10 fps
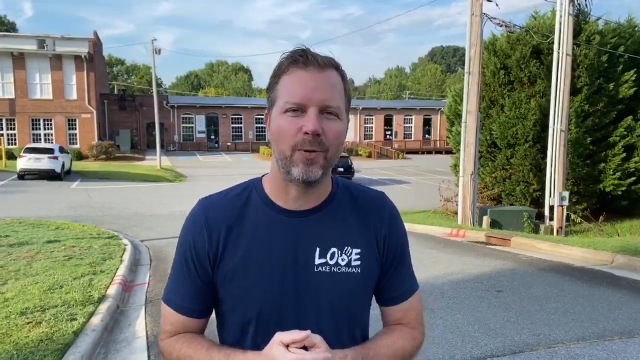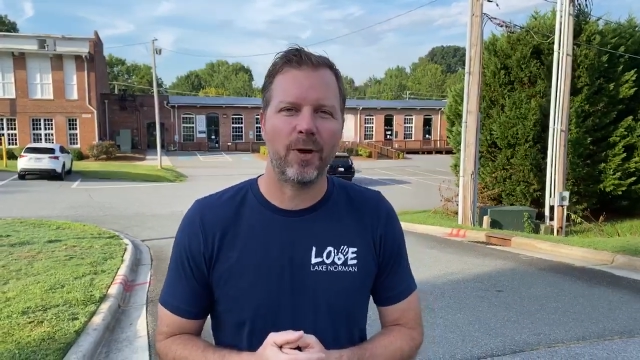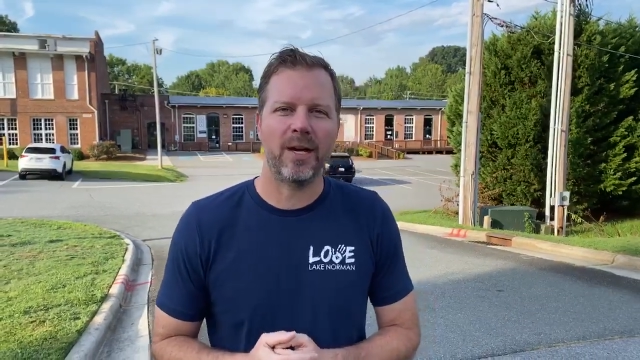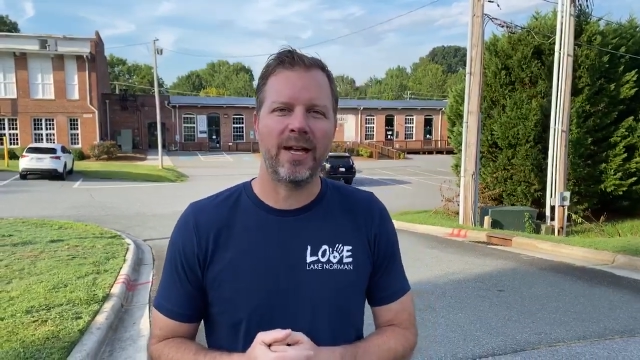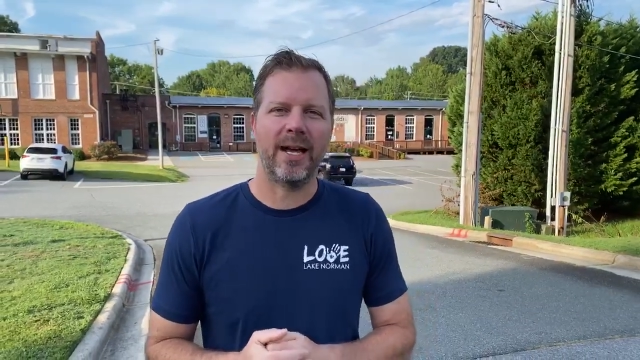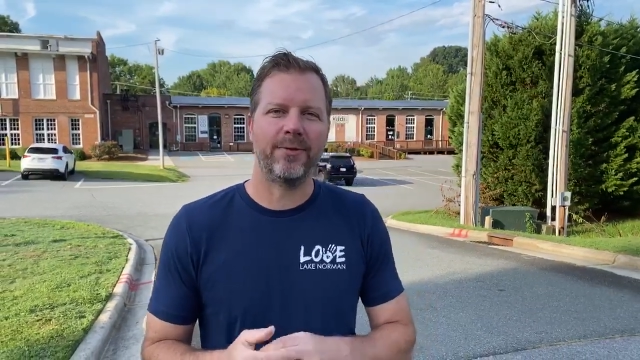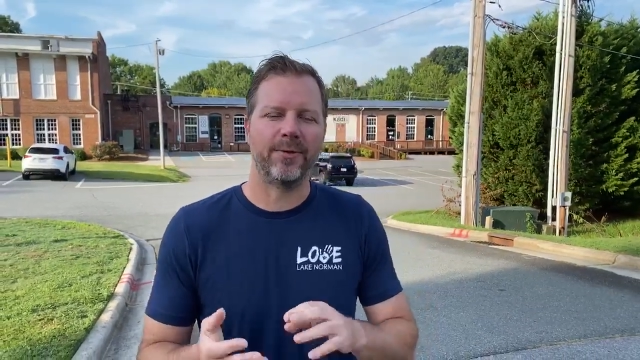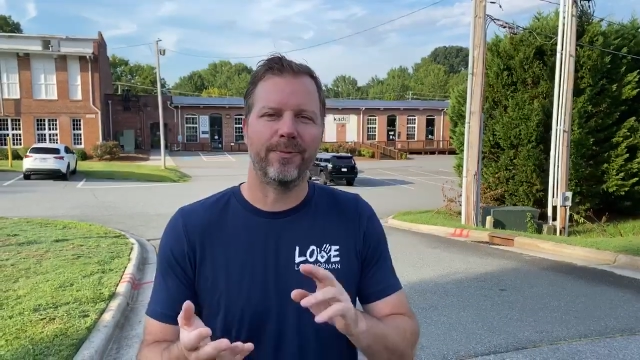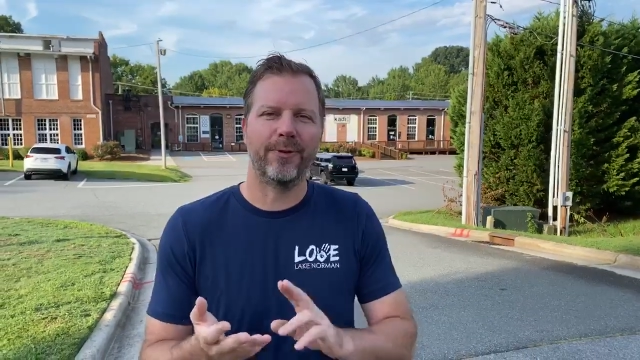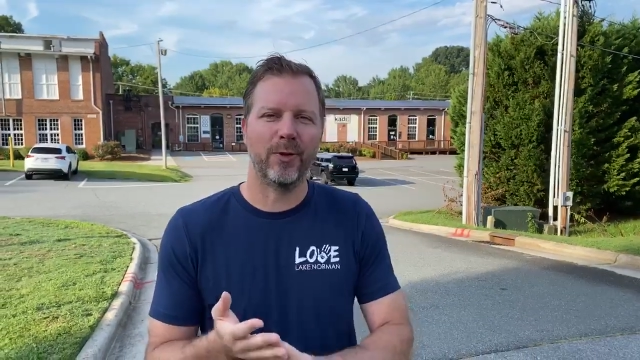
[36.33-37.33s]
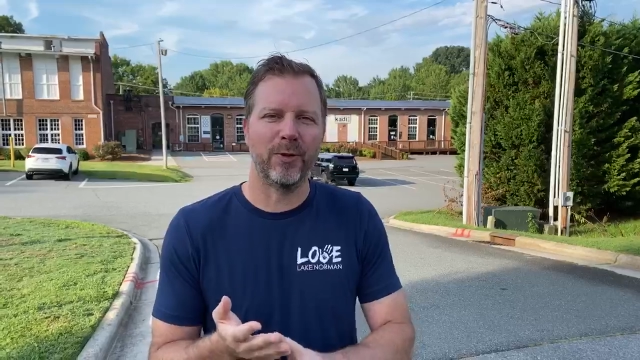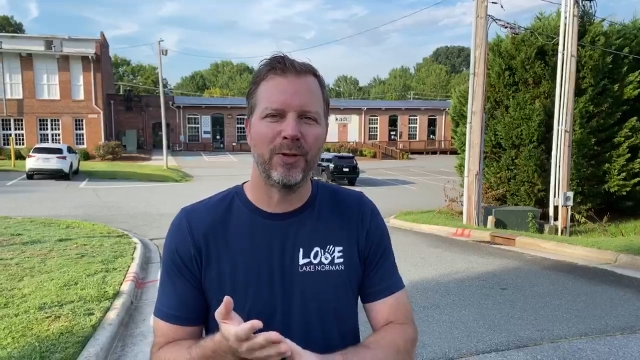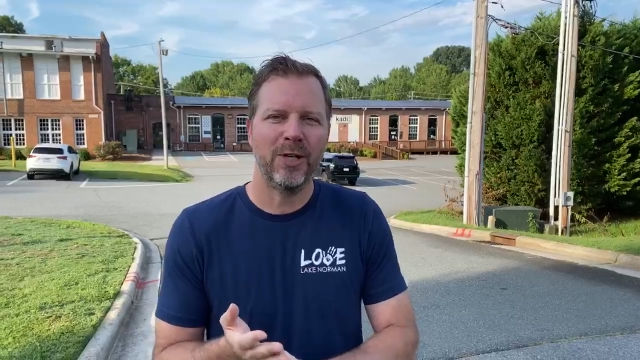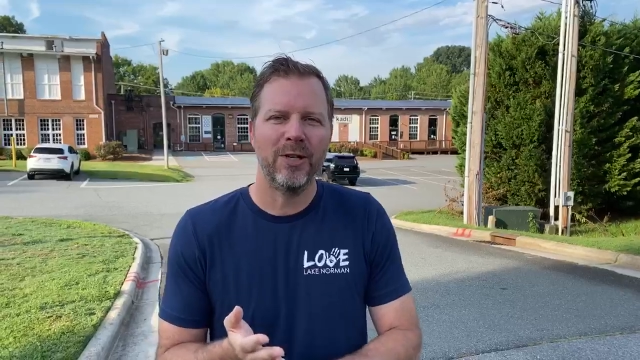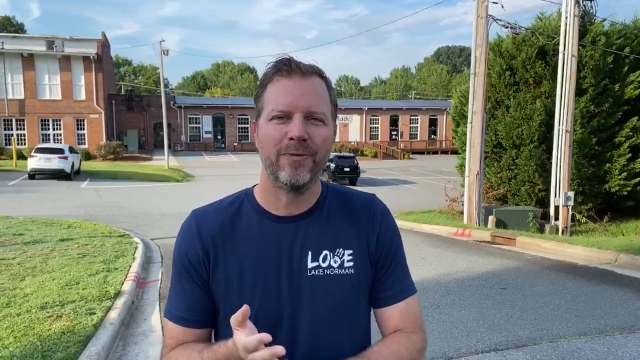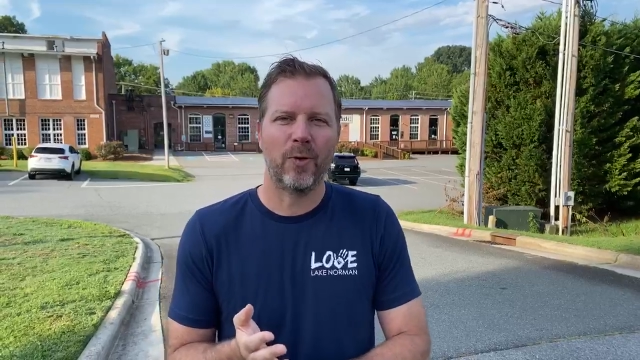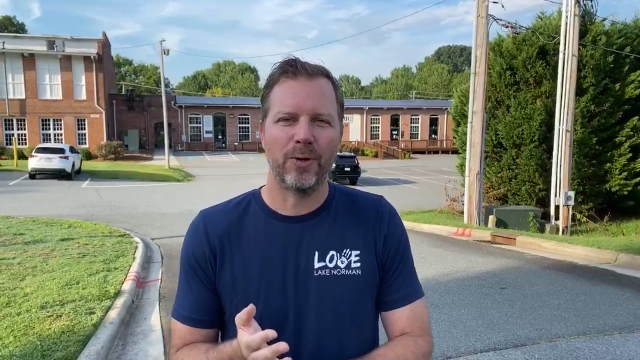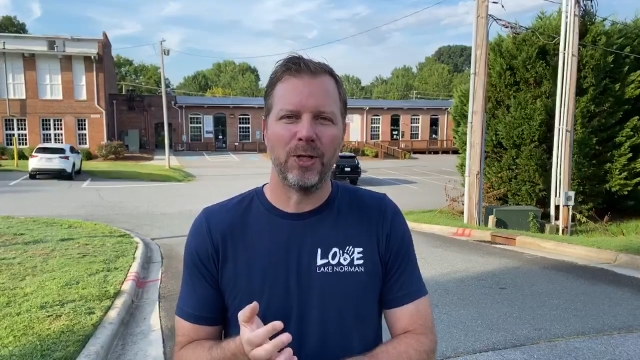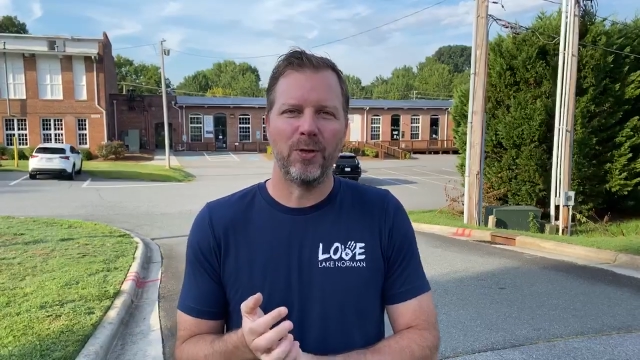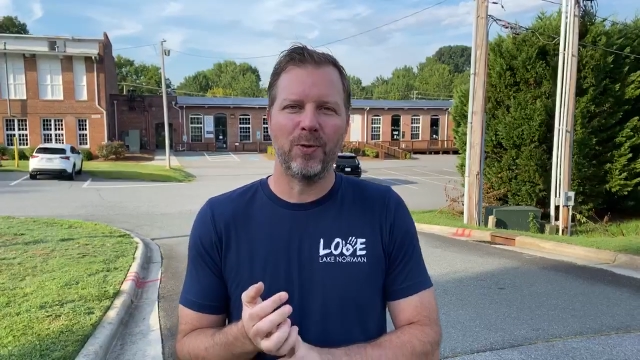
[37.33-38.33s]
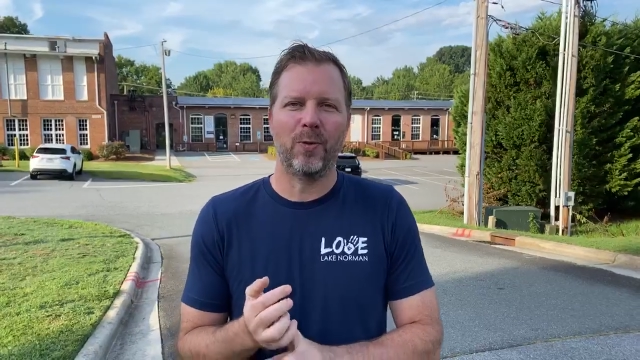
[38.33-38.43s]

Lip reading: We're going to have some food for you.